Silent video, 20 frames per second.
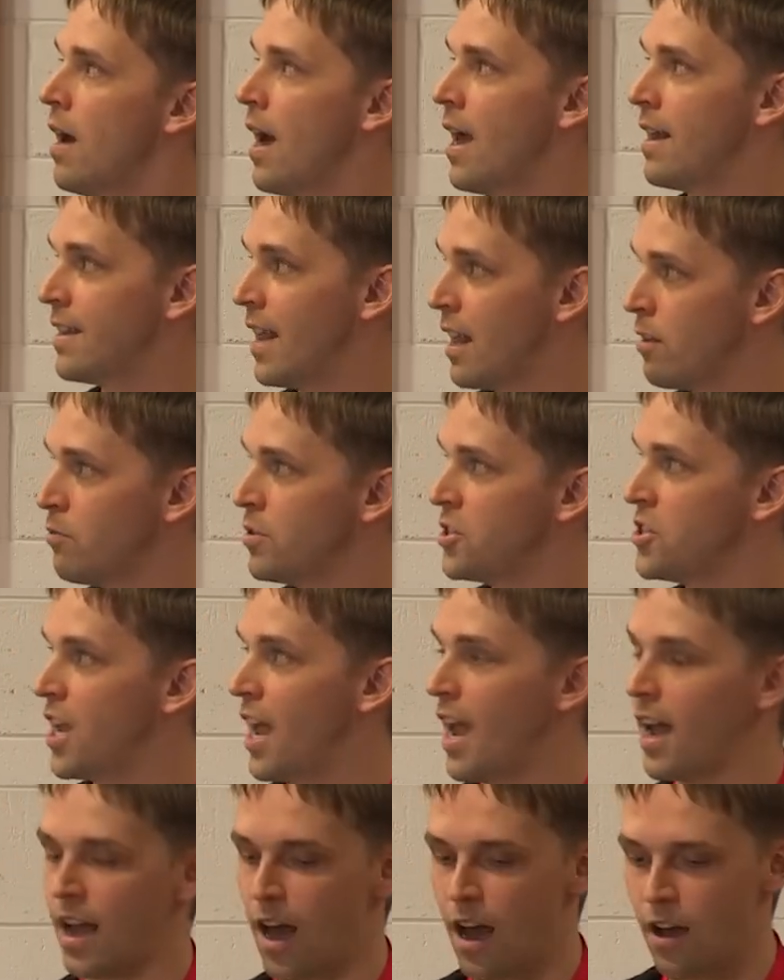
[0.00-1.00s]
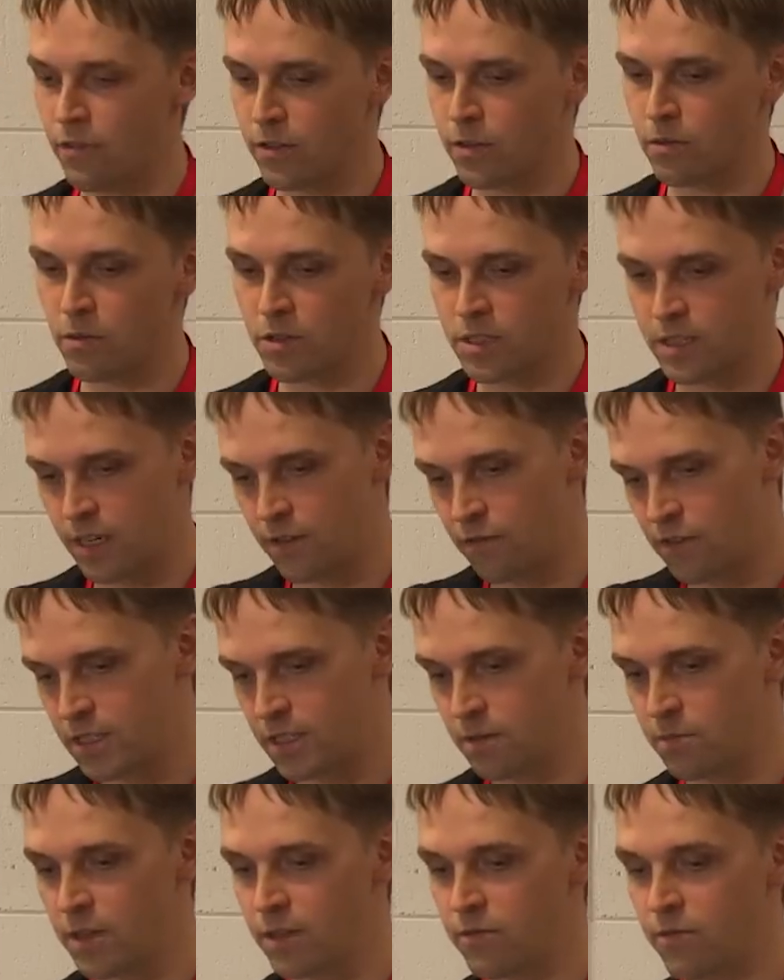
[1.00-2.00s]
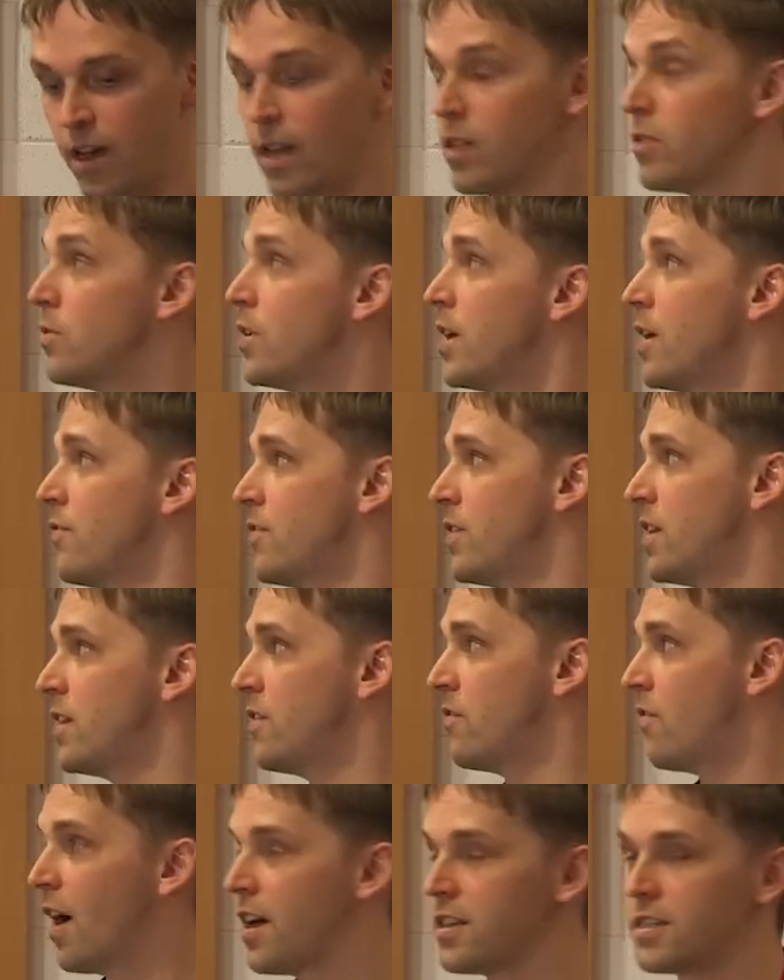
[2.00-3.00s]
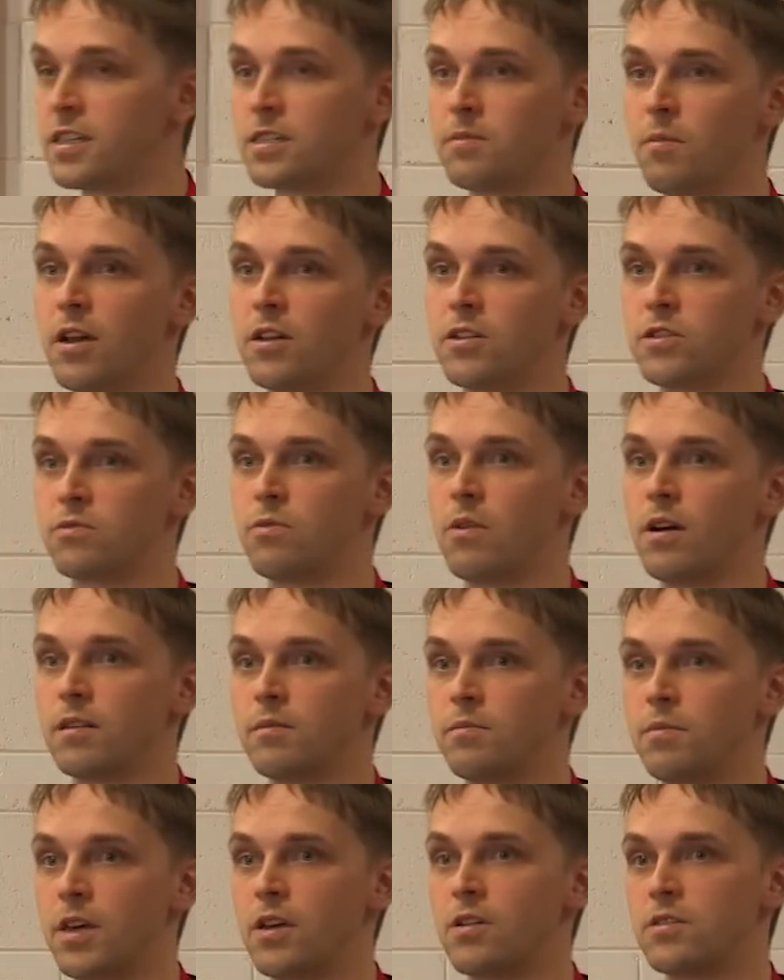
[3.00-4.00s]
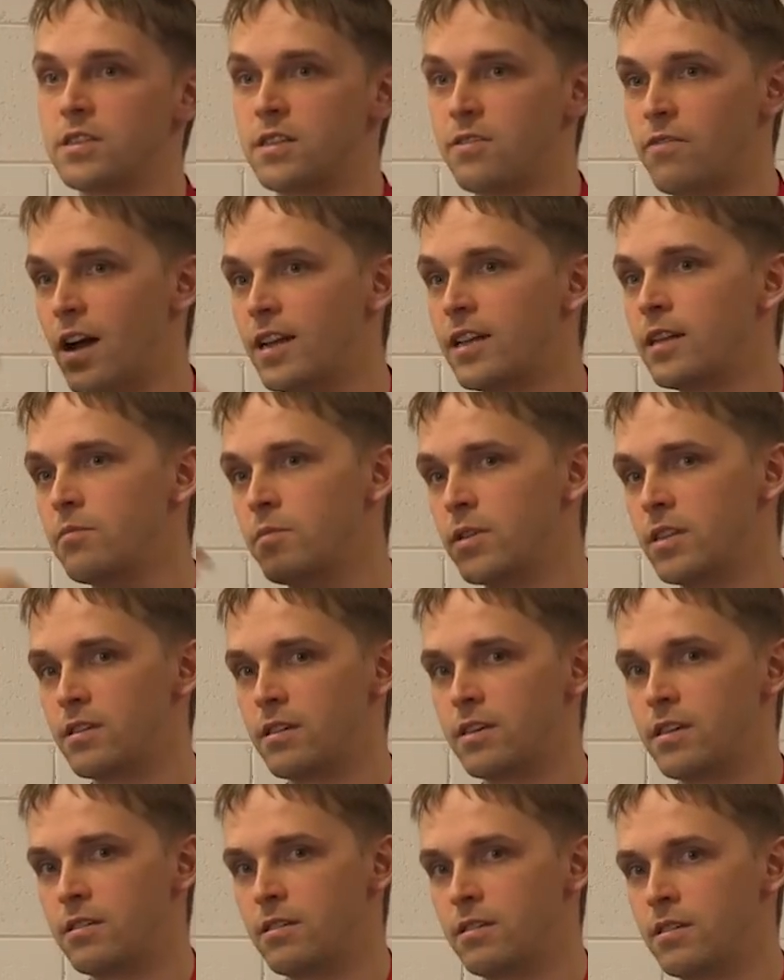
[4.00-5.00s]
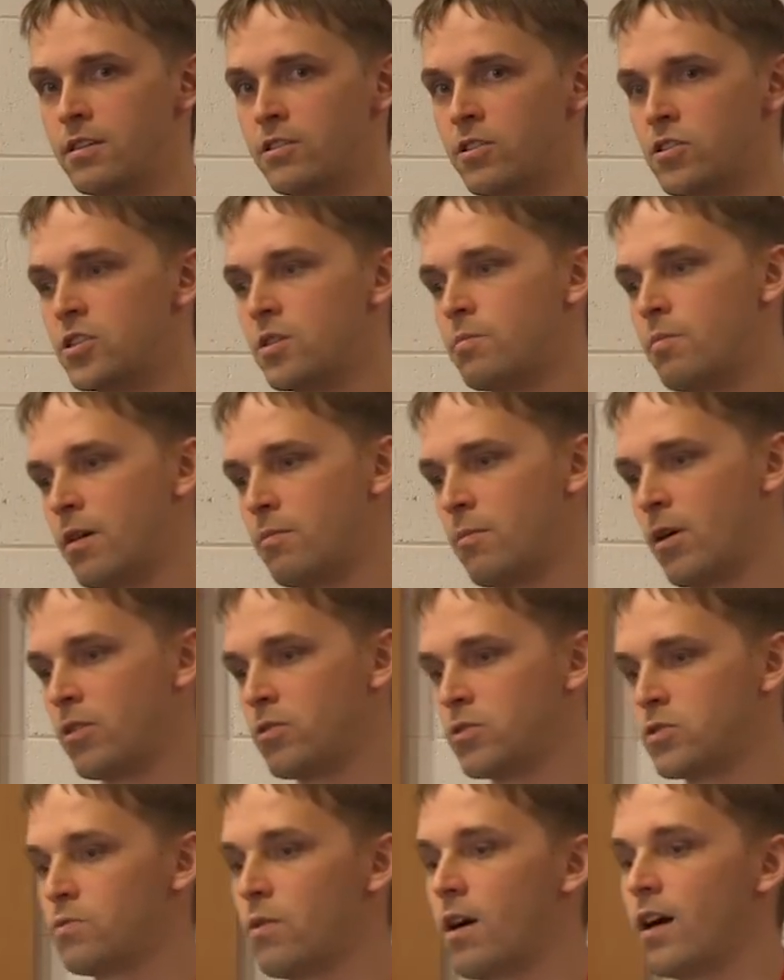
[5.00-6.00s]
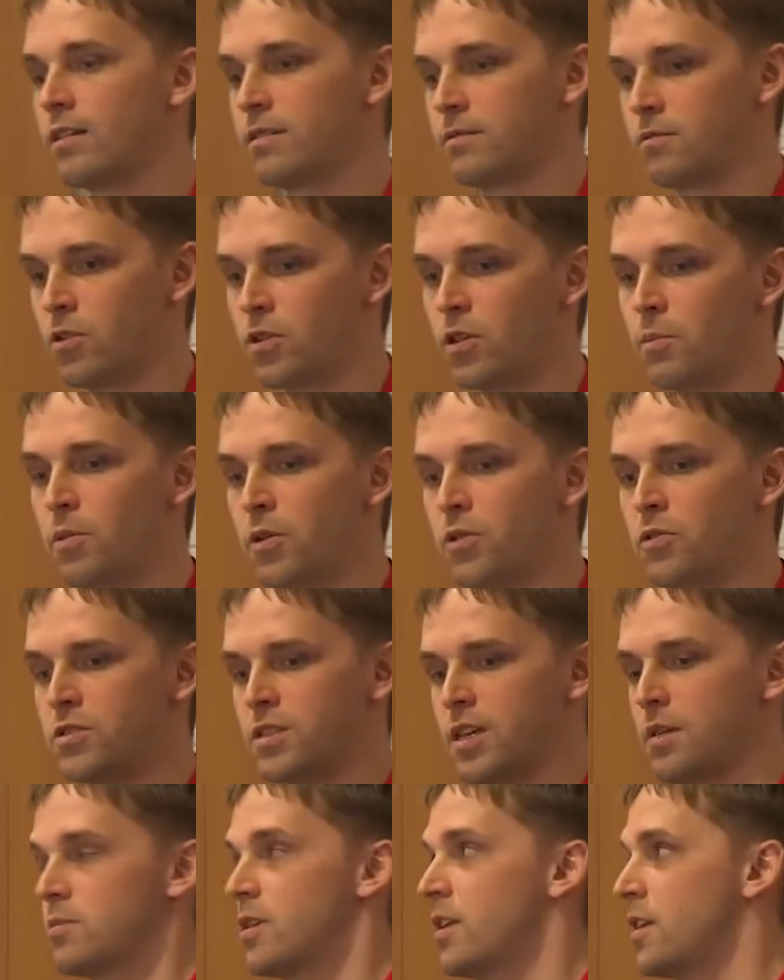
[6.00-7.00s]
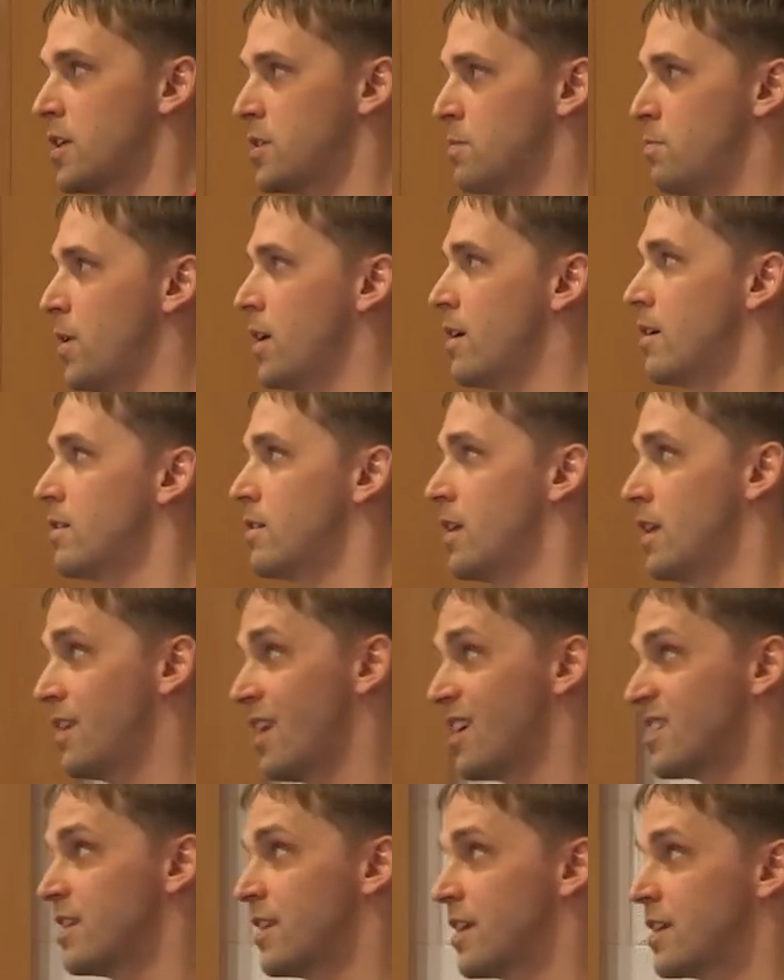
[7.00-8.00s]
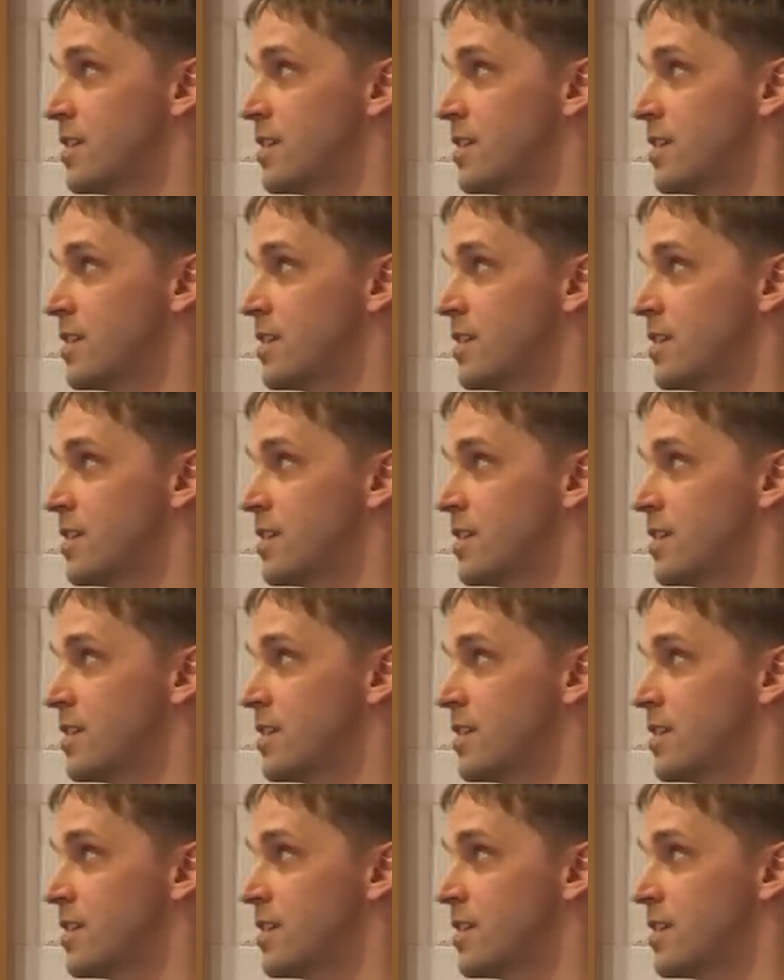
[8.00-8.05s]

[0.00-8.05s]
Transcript: And then we check afterwards if it's a mean value, if the divisor is -1, because dividing mean integer by -1 gonna produce something that's bigger that doesn't